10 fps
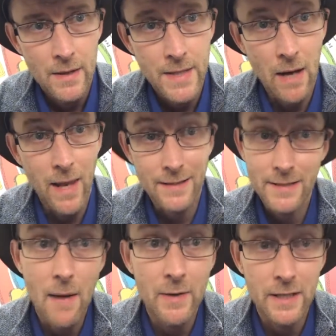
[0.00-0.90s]
Now, last
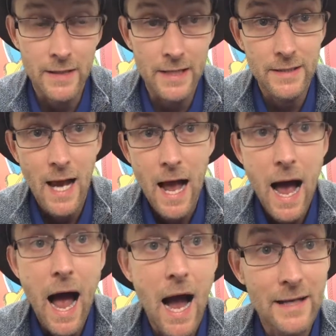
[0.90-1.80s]
time we did this,
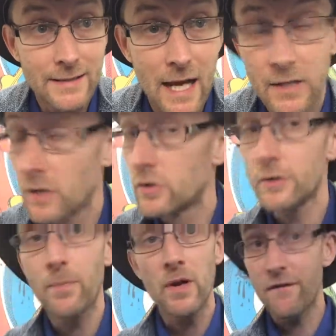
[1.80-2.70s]
I said,
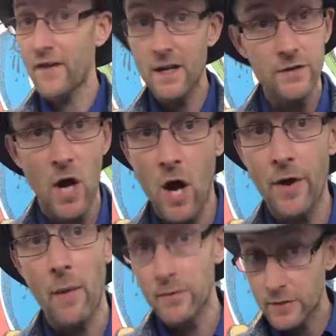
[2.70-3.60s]
just put your fingers
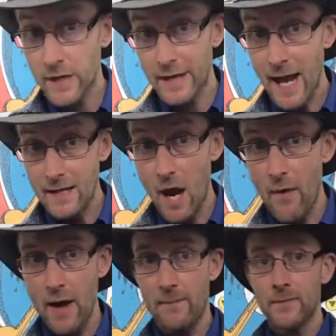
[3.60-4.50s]
on and we're just going to get
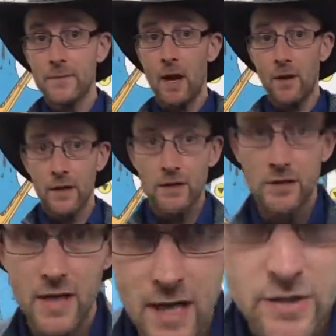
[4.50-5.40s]
going. Now, I'm going to
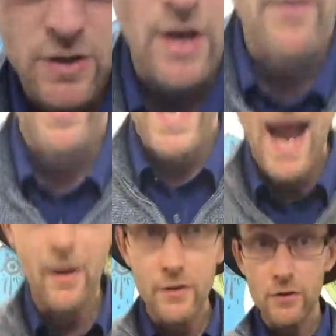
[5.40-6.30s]
teach you
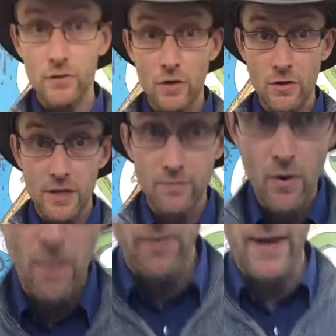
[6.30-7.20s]
how you should do this
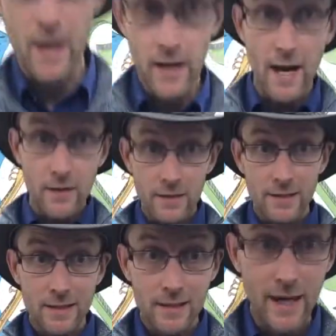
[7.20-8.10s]
properly, okay? Because
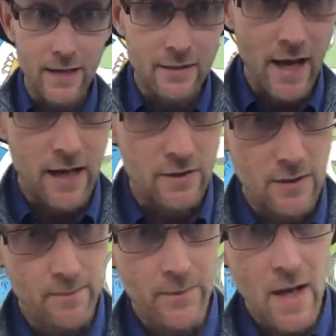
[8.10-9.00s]
this is the next stage.
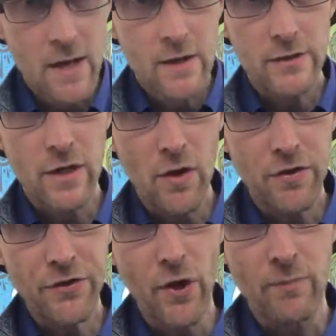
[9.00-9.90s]
So your
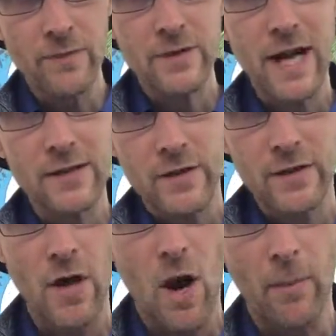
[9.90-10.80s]
thumb stays at the
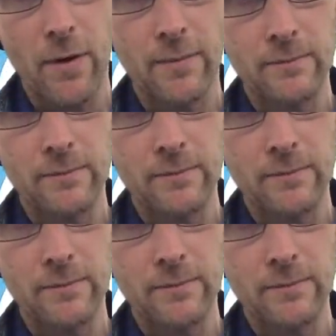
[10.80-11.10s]
top.